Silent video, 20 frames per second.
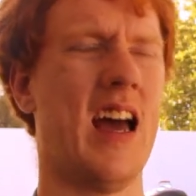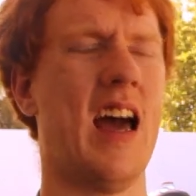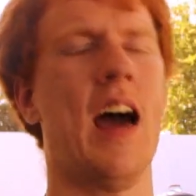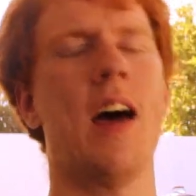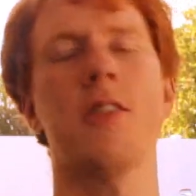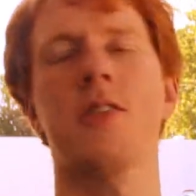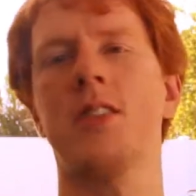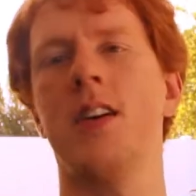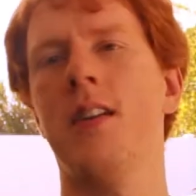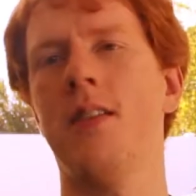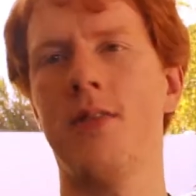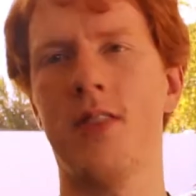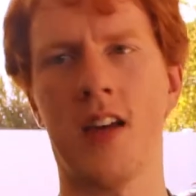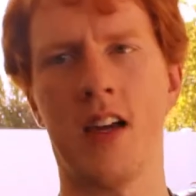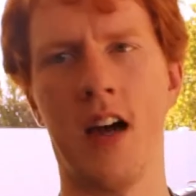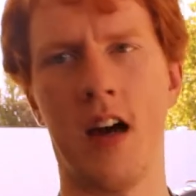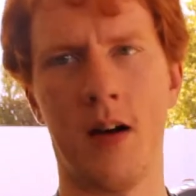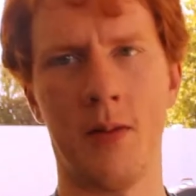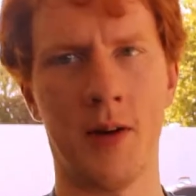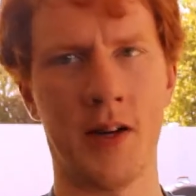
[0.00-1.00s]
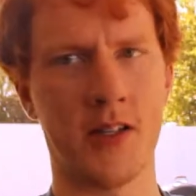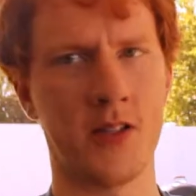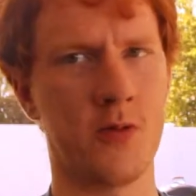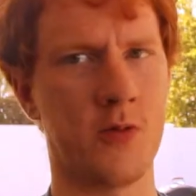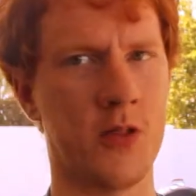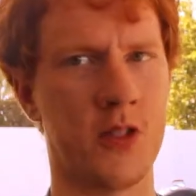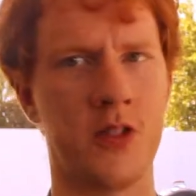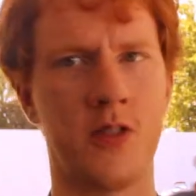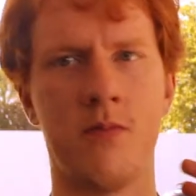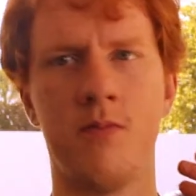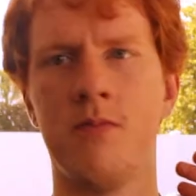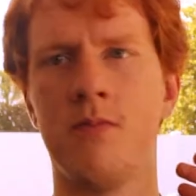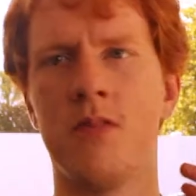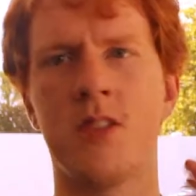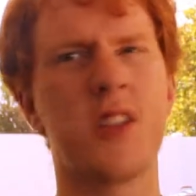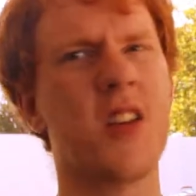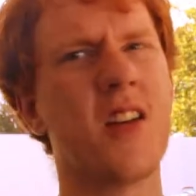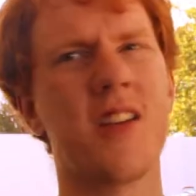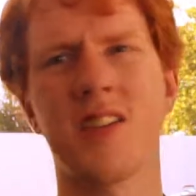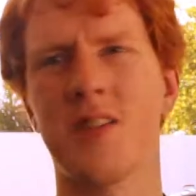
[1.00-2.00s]
outside of the comics, which
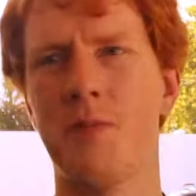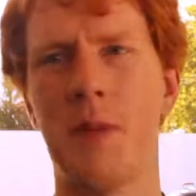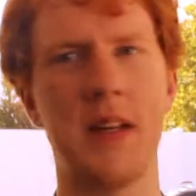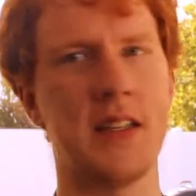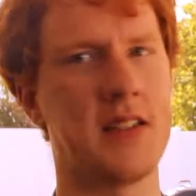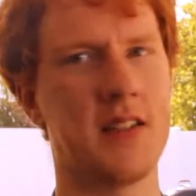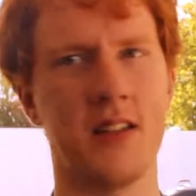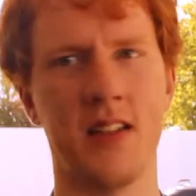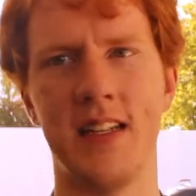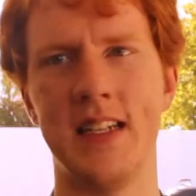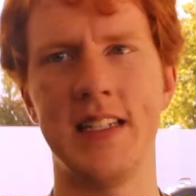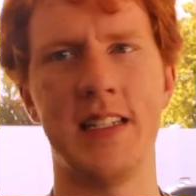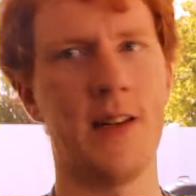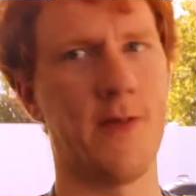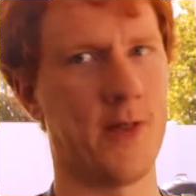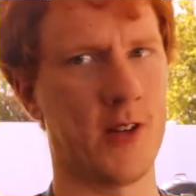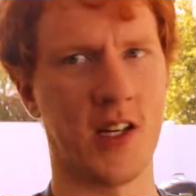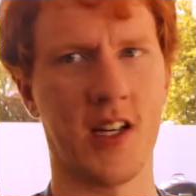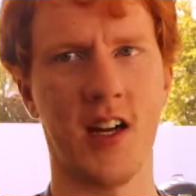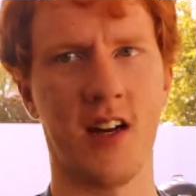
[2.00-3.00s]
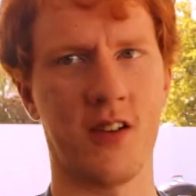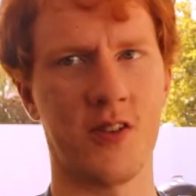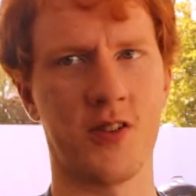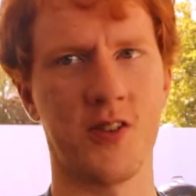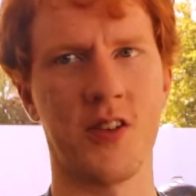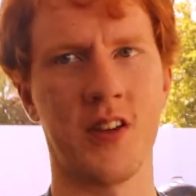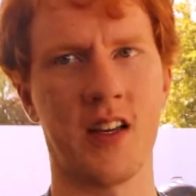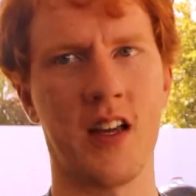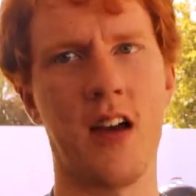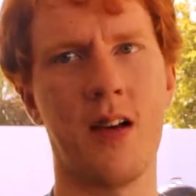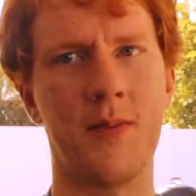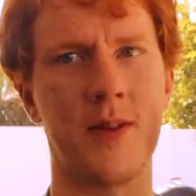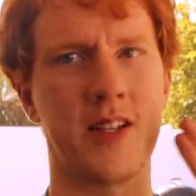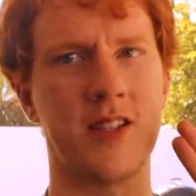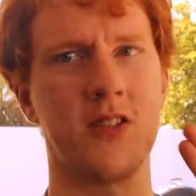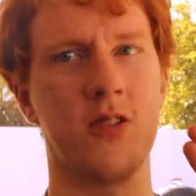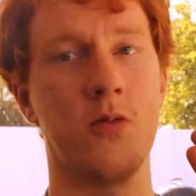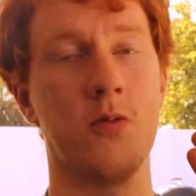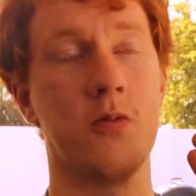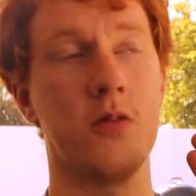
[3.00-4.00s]
Sonic's basically a different character in the comics,
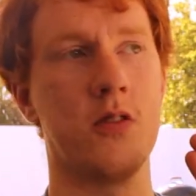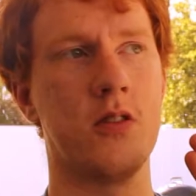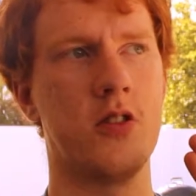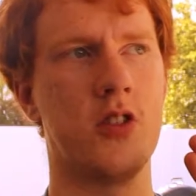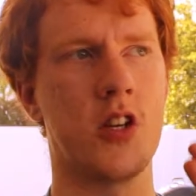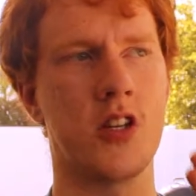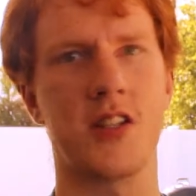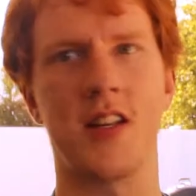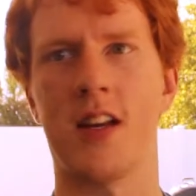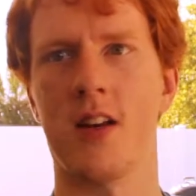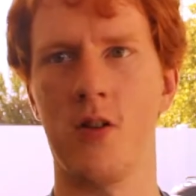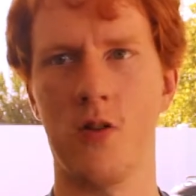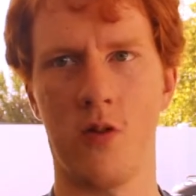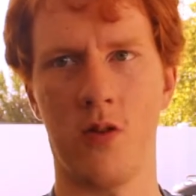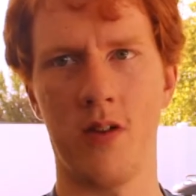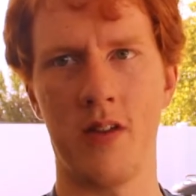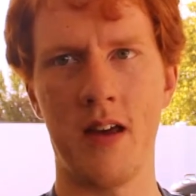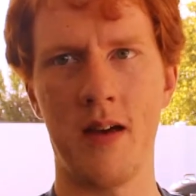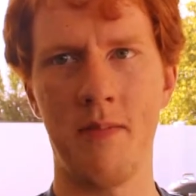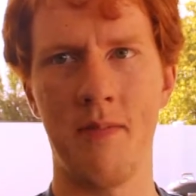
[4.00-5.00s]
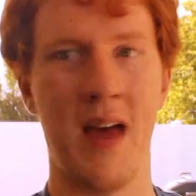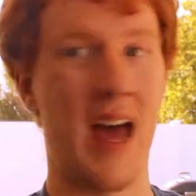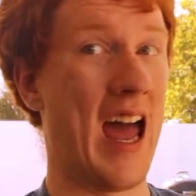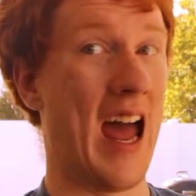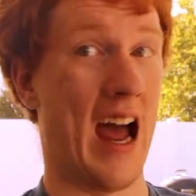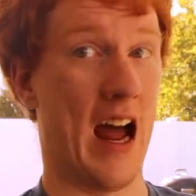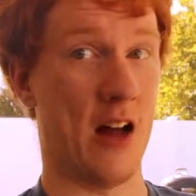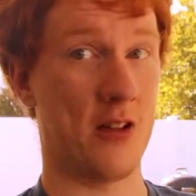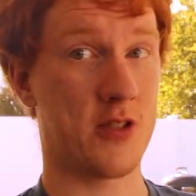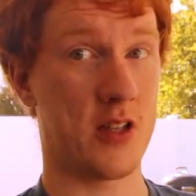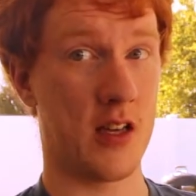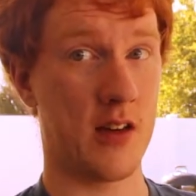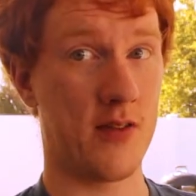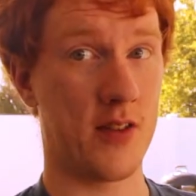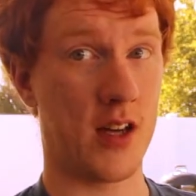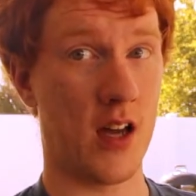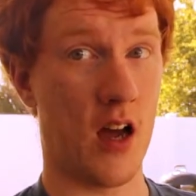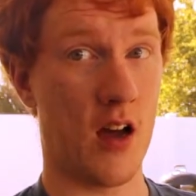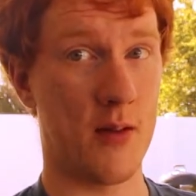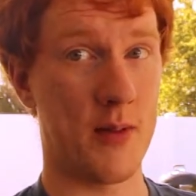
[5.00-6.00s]
so just ignore them. Outside of
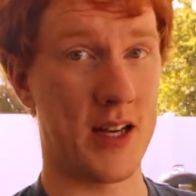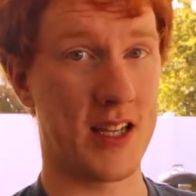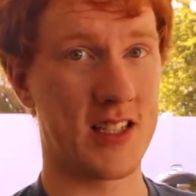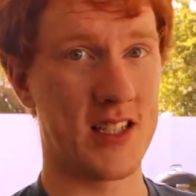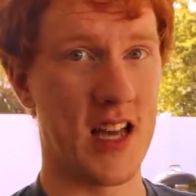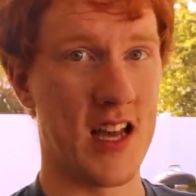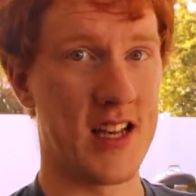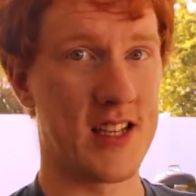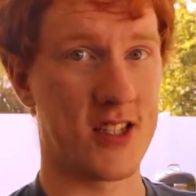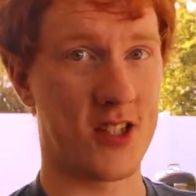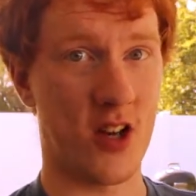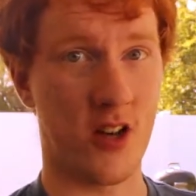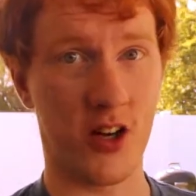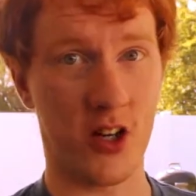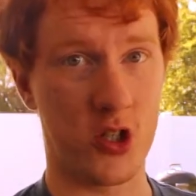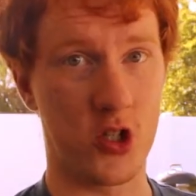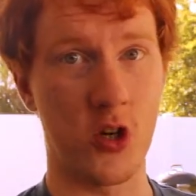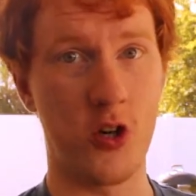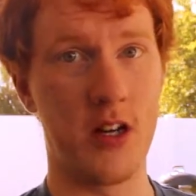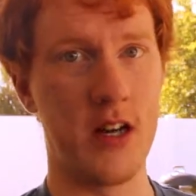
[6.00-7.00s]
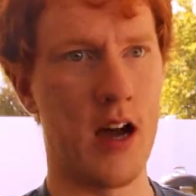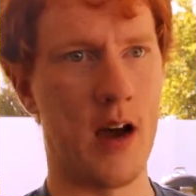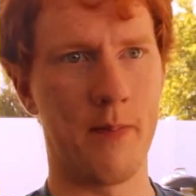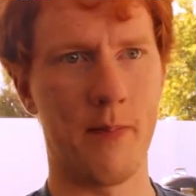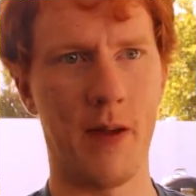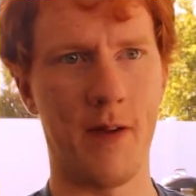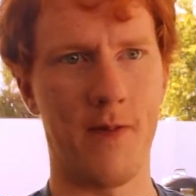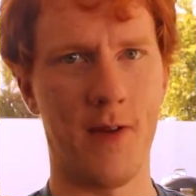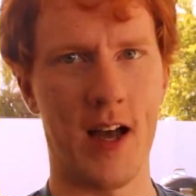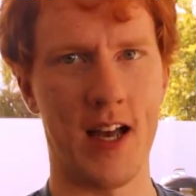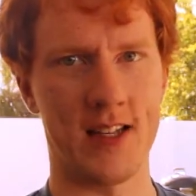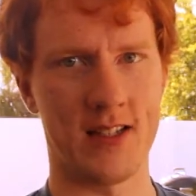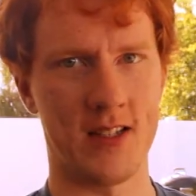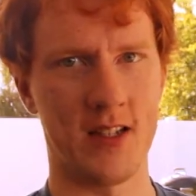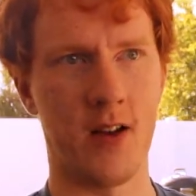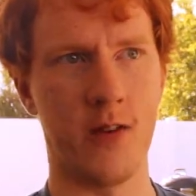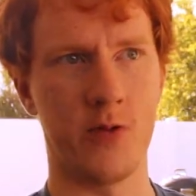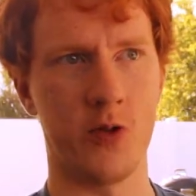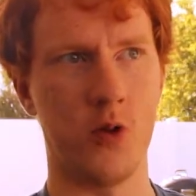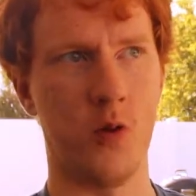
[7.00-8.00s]
the comics, Sonic should not be fast
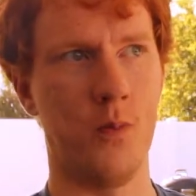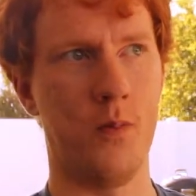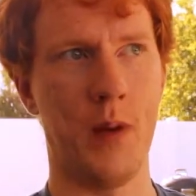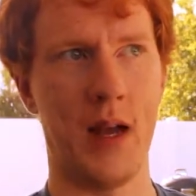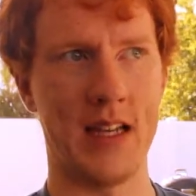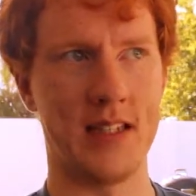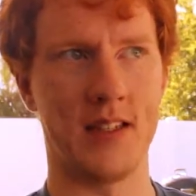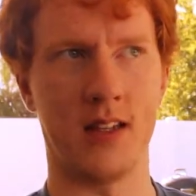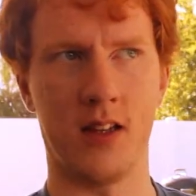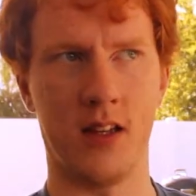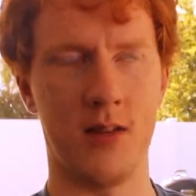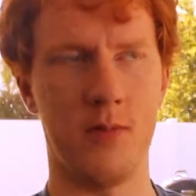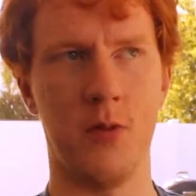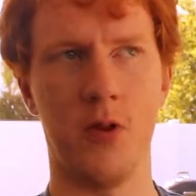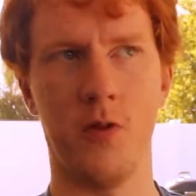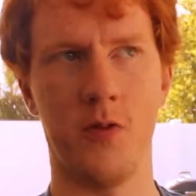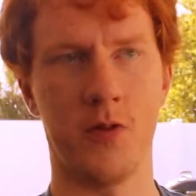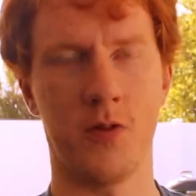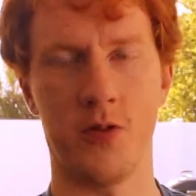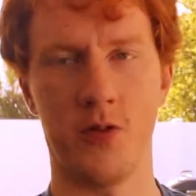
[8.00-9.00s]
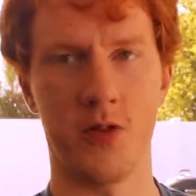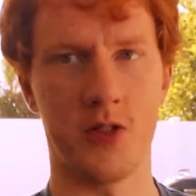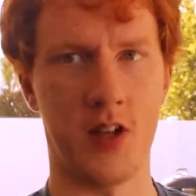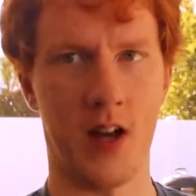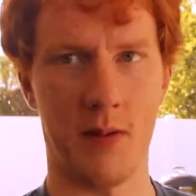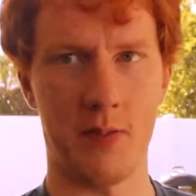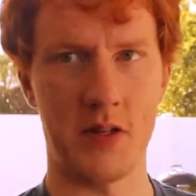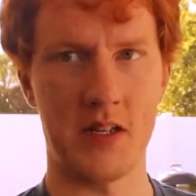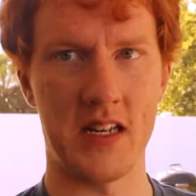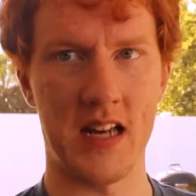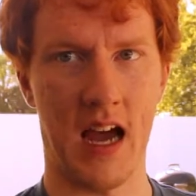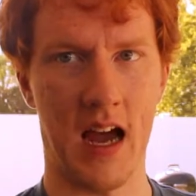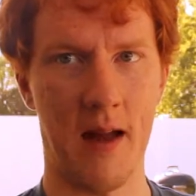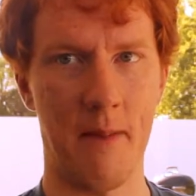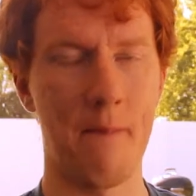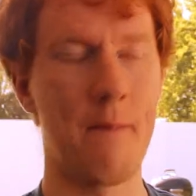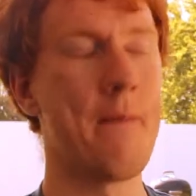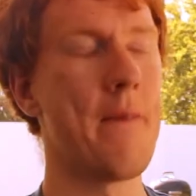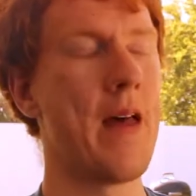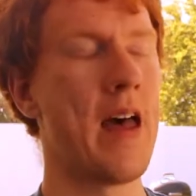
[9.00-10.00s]
enough to basically move through stopped
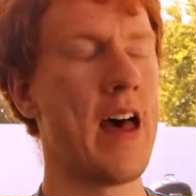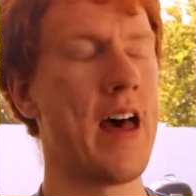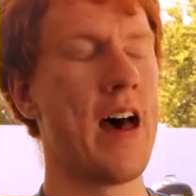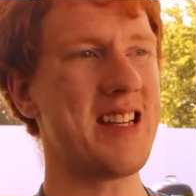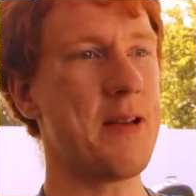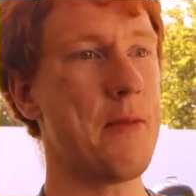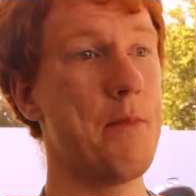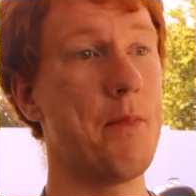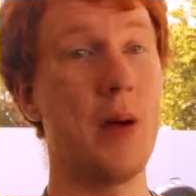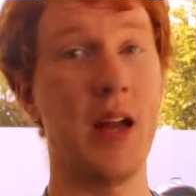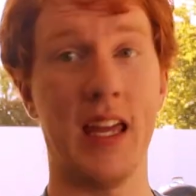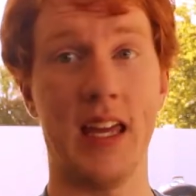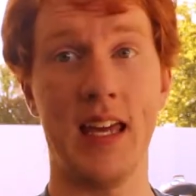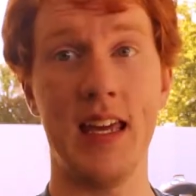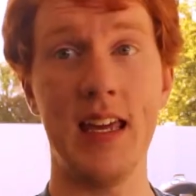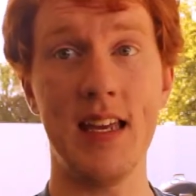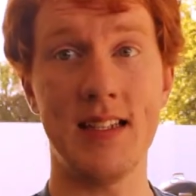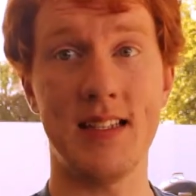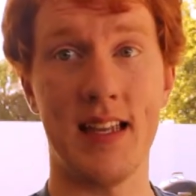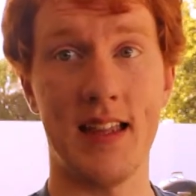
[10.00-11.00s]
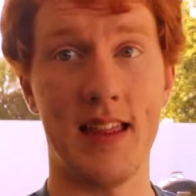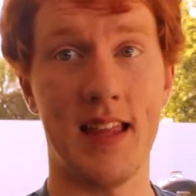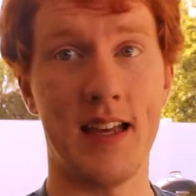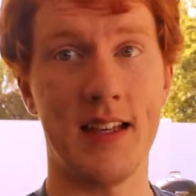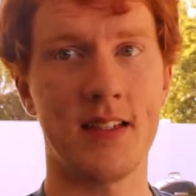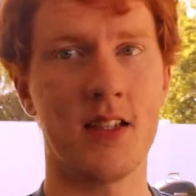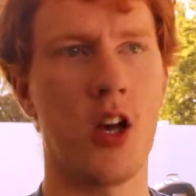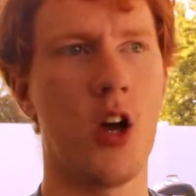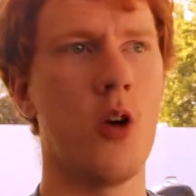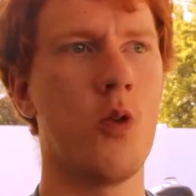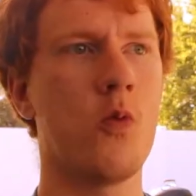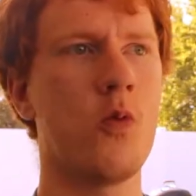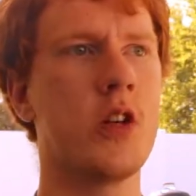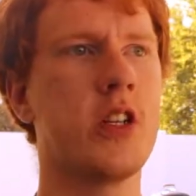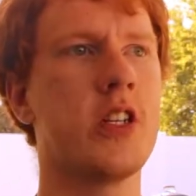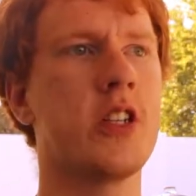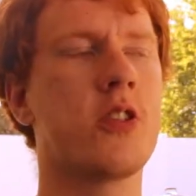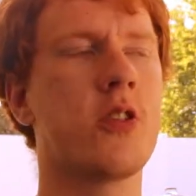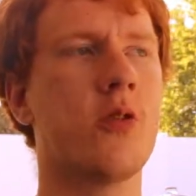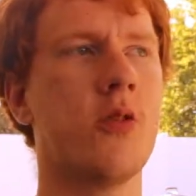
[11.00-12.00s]
time. But he is in this,
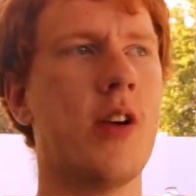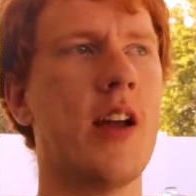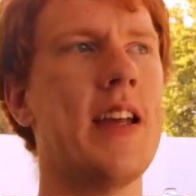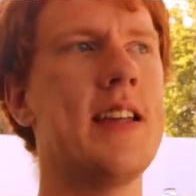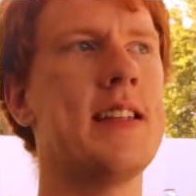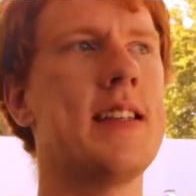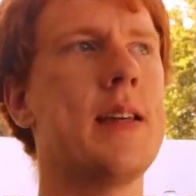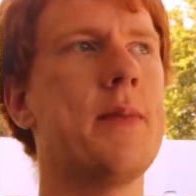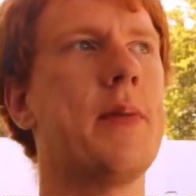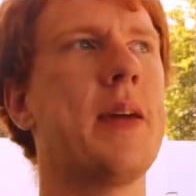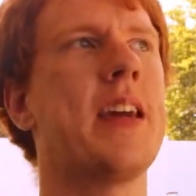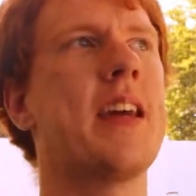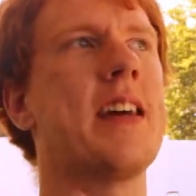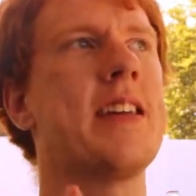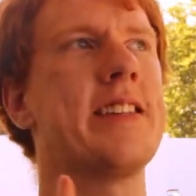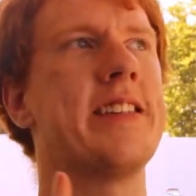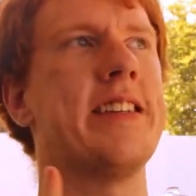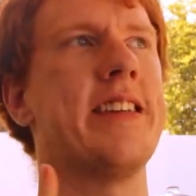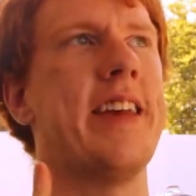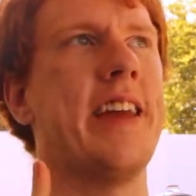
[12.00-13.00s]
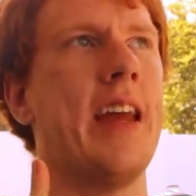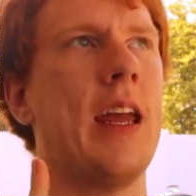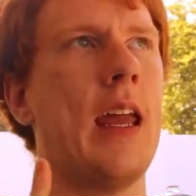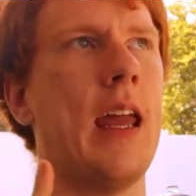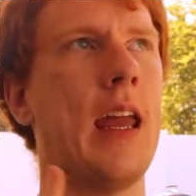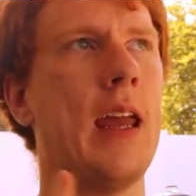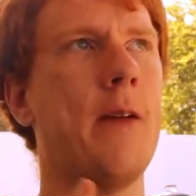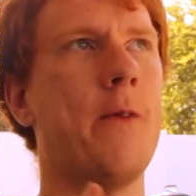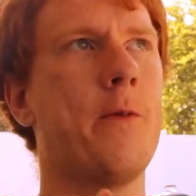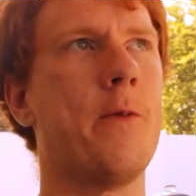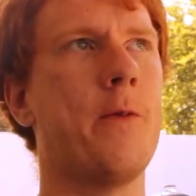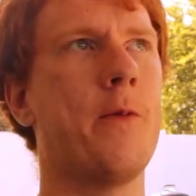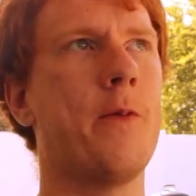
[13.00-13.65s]
which is crazy because if...